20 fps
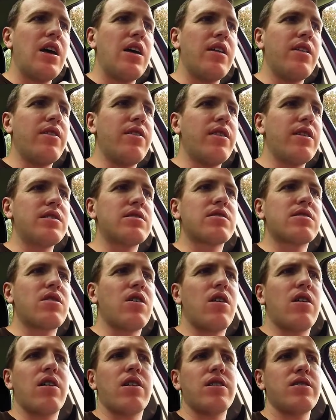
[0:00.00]
This
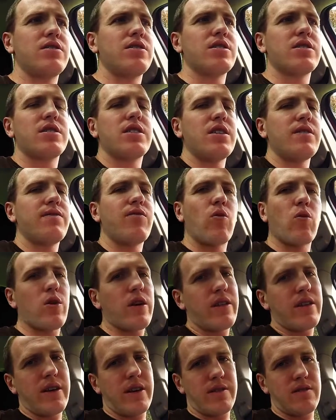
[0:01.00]
car just hit
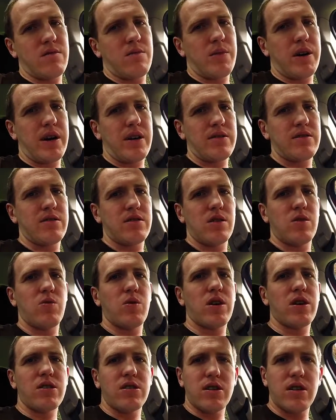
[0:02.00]
40,000 miles, so
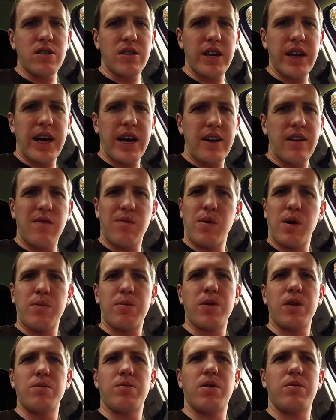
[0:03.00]
we're clearly out of
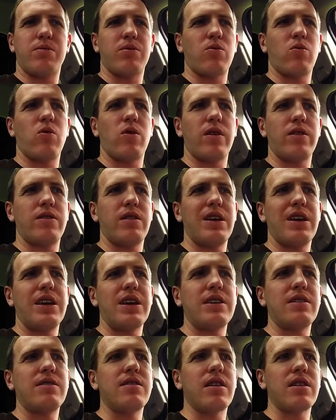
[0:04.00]
bumper-to-bumper warranty.
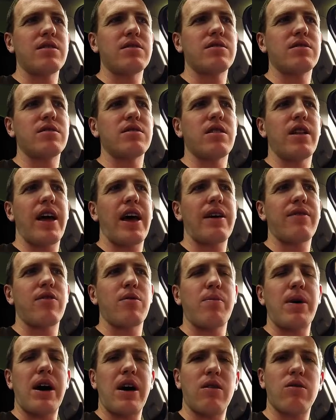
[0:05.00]
It does still have a
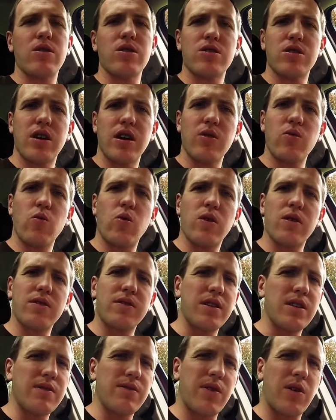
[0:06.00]
powertrain
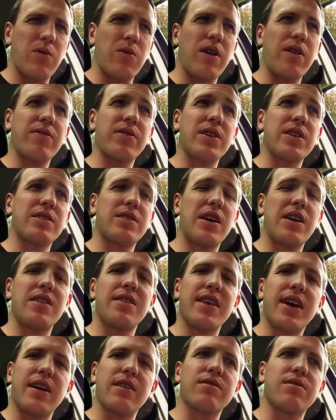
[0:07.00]
warranty for roughly
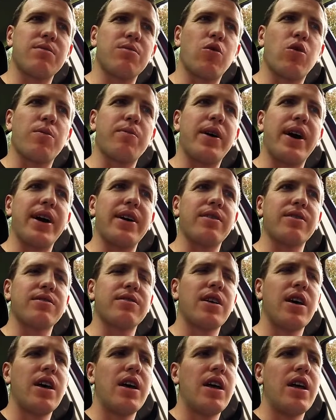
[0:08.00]
10,000 more
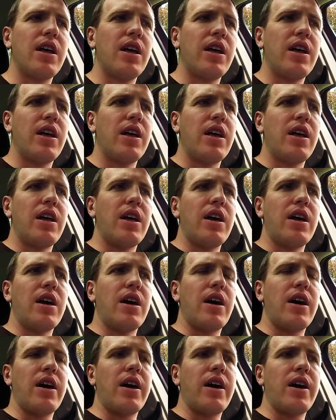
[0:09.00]
miles.
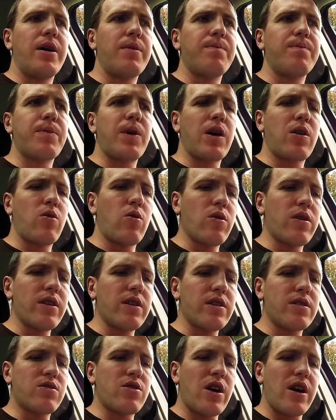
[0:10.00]

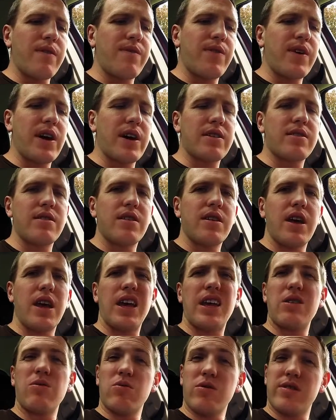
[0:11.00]
According to Trifecta,
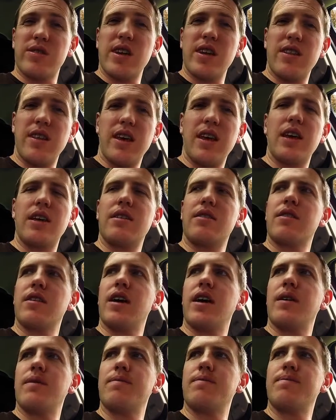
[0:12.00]
and we'll say the
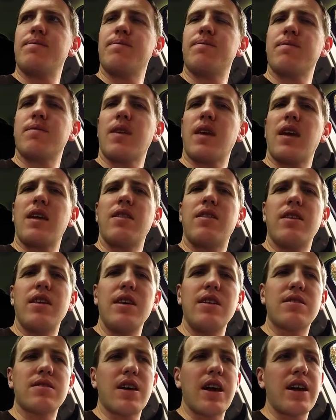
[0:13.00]
internet,
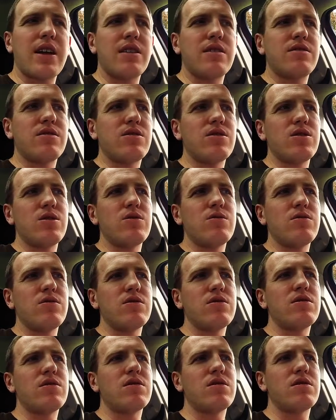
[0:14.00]
these kind of
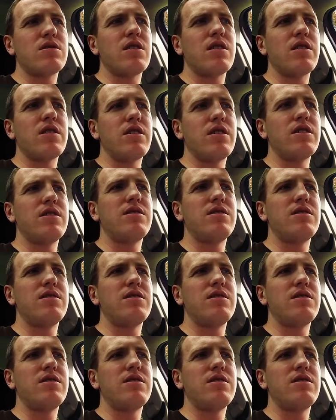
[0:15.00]
tunes, the